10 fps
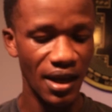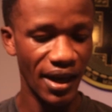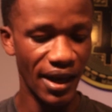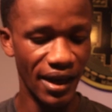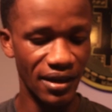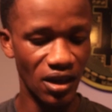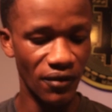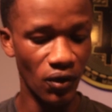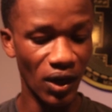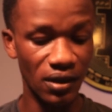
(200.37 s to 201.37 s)
And
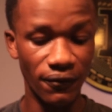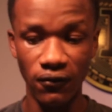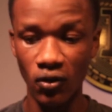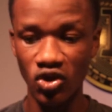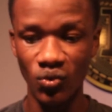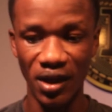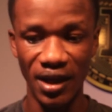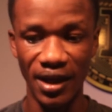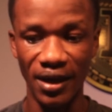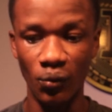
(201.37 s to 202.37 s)
if you look at the first one
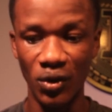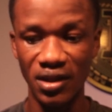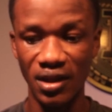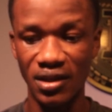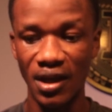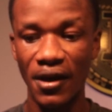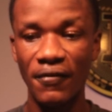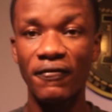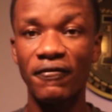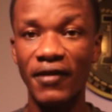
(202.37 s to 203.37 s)
here, which is
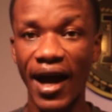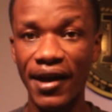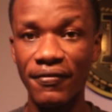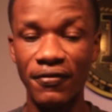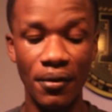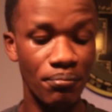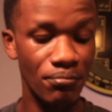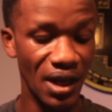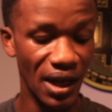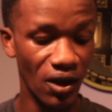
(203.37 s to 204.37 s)
5
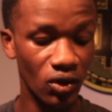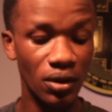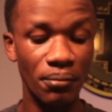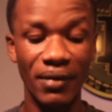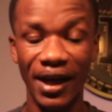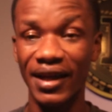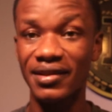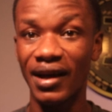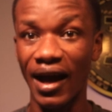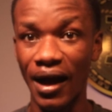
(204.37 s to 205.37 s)
million
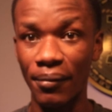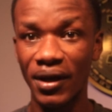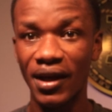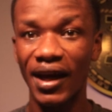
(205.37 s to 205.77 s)
market cap,